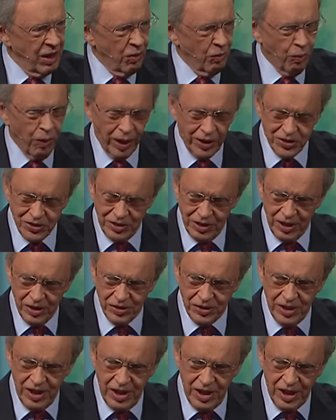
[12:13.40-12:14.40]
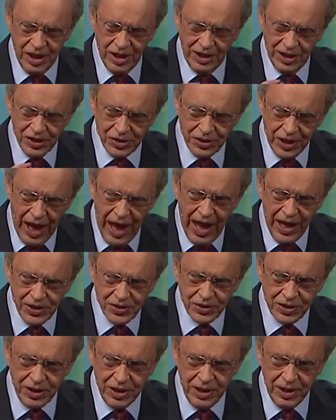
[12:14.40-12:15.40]
Watch this. It is
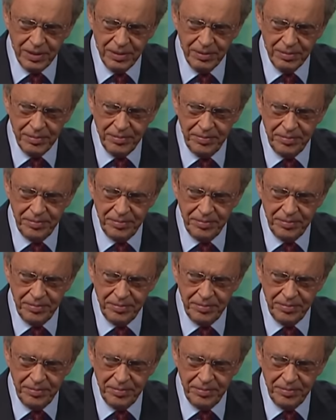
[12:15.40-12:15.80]
asking,